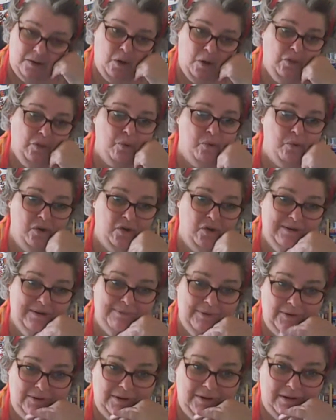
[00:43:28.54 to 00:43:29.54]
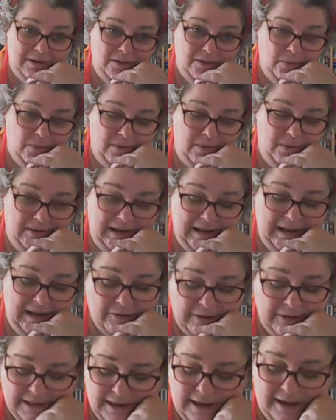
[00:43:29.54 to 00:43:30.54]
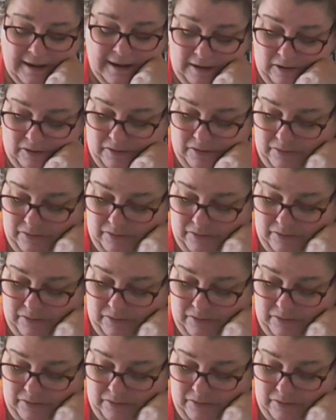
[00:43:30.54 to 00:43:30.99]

worst person in the world either. He's done a lot of